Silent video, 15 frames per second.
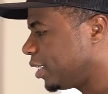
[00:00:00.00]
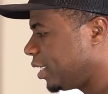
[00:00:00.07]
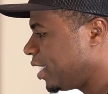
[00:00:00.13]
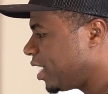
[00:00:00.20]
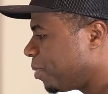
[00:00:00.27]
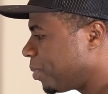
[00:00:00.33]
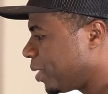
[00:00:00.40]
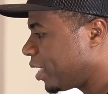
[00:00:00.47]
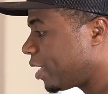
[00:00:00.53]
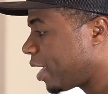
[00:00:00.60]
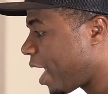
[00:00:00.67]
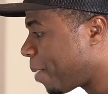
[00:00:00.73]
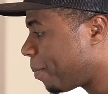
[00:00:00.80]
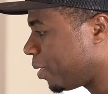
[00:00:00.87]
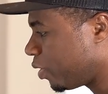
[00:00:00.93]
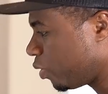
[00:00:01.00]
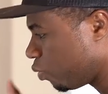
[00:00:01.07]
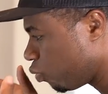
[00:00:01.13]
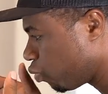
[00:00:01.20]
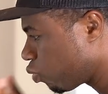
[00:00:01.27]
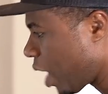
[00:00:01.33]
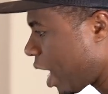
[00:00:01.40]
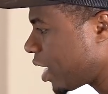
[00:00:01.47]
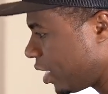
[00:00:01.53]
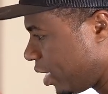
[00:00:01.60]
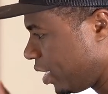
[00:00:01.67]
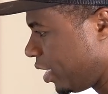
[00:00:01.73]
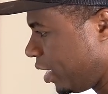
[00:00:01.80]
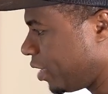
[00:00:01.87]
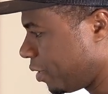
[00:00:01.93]
yep, it'll happen right
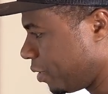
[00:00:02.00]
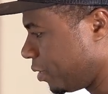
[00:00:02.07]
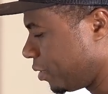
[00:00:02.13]
here.